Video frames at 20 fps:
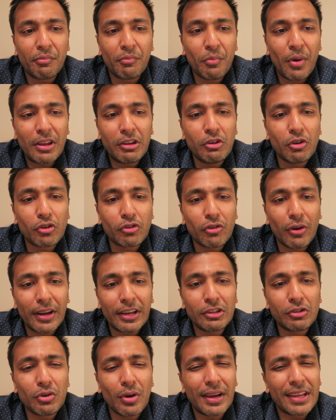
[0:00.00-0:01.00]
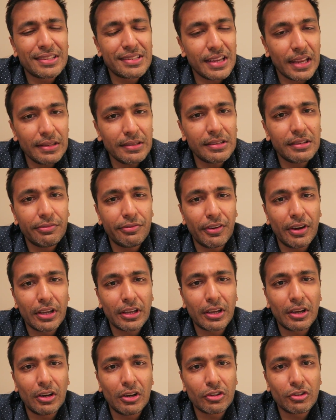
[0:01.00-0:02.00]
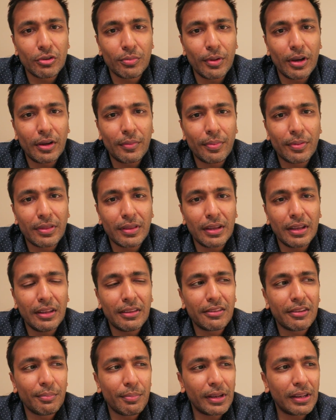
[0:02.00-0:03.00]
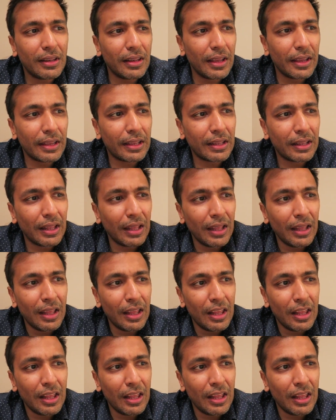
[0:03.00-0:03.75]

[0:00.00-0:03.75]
when you're trying to identify cardiomyopathy, it's a bit like